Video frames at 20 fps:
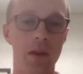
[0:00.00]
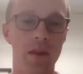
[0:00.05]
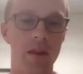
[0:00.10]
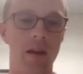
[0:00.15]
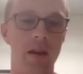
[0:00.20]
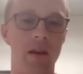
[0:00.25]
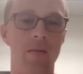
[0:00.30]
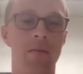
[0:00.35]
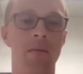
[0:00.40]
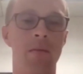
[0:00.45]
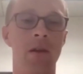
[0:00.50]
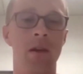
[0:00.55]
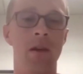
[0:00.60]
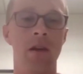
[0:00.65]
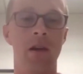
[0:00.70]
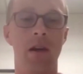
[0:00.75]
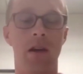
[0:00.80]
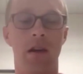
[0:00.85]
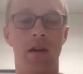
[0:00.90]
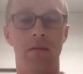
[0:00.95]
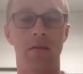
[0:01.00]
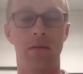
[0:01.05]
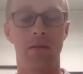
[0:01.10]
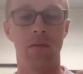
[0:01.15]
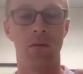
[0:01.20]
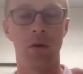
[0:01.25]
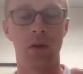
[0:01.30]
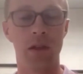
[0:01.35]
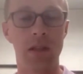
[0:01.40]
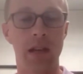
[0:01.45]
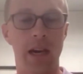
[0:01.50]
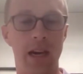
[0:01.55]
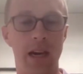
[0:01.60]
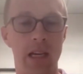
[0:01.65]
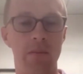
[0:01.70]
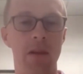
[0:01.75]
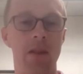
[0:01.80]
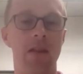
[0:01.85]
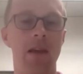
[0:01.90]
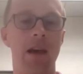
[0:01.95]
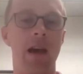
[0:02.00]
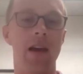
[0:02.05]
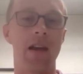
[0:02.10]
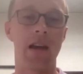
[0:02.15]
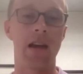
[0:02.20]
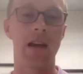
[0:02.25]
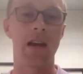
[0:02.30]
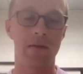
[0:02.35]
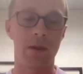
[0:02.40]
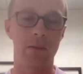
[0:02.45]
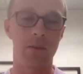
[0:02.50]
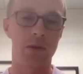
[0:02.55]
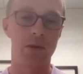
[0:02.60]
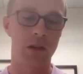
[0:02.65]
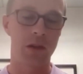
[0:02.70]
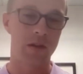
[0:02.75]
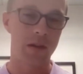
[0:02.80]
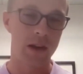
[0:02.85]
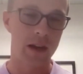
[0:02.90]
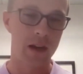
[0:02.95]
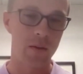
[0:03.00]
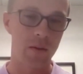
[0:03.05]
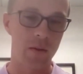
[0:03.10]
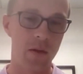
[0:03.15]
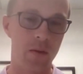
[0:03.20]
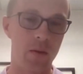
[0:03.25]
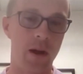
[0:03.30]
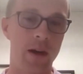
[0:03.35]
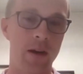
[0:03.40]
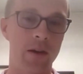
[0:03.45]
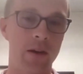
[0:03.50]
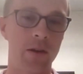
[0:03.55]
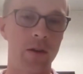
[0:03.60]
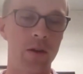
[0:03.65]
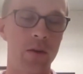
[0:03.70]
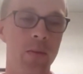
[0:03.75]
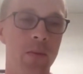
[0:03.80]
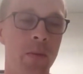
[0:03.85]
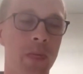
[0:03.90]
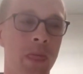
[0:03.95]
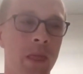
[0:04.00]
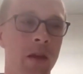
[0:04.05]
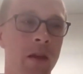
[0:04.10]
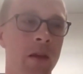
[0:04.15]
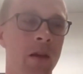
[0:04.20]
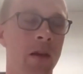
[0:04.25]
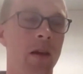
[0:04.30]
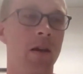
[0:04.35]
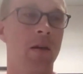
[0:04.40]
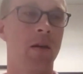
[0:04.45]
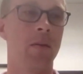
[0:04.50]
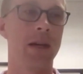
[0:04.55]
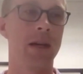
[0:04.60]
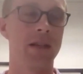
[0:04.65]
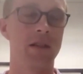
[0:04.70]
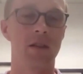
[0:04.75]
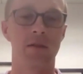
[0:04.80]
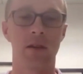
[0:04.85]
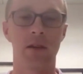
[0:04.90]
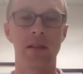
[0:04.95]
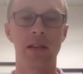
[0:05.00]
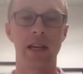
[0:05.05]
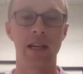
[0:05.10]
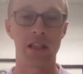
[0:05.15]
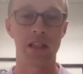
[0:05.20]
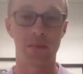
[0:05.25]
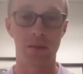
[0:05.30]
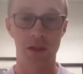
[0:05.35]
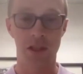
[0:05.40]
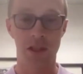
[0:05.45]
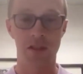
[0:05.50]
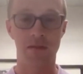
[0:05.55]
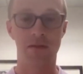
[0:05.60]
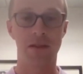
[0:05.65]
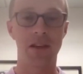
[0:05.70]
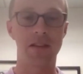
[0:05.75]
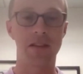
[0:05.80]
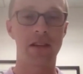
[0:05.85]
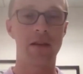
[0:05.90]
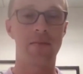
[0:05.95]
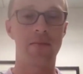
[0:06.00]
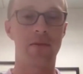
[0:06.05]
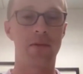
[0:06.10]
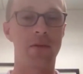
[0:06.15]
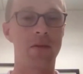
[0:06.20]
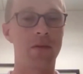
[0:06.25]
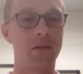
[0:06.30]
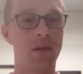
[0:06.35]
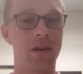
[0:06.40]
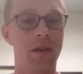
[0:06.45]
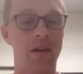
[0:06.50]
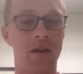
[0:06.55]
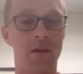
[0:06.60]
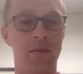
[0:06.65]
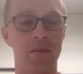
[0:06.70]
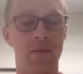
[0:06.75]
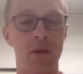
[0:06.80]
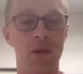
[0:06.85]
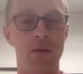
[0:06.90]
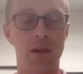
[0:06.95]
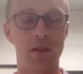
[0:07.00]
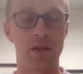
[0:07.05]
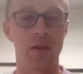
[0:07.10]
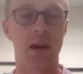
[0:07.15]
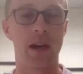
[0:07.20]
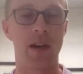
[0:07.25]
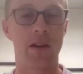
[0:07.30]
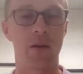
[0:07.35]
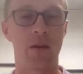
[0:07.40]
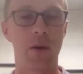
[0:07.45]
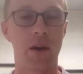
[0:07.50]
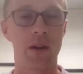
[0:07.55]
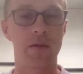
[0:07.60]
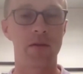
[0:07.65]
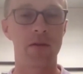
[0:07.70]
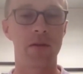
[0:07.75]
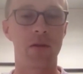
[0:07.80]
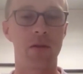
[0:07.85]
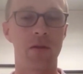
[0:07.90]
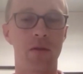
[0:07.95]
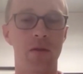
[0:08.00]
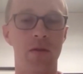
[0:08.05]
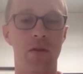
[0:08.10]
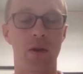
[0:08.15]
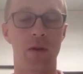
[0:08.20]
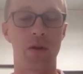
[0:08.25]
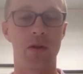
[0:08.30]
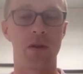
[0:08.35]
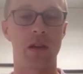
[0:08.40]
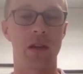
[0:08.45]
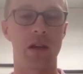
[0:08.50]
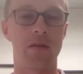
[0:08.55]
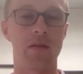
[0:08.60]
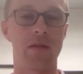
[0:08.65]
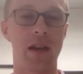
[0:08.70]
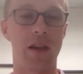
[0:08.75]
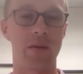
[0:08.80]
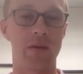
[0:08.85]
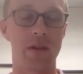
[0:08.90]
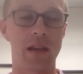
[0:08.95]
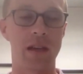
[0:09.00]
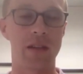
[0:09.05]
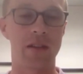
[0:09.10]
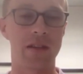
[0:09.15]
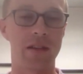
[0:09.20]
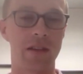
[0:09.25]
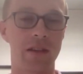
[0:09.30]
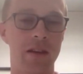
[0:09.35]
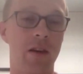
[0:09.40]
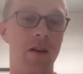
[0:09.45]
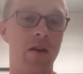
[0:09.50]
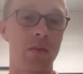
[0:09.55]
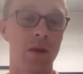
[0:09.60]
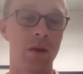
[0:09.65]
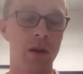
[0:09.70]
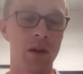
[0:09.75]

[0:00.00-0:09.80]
with them, really document that and have them share that out with a wider group. That's a very data specific example. We've also had quite a few folks that have now tested and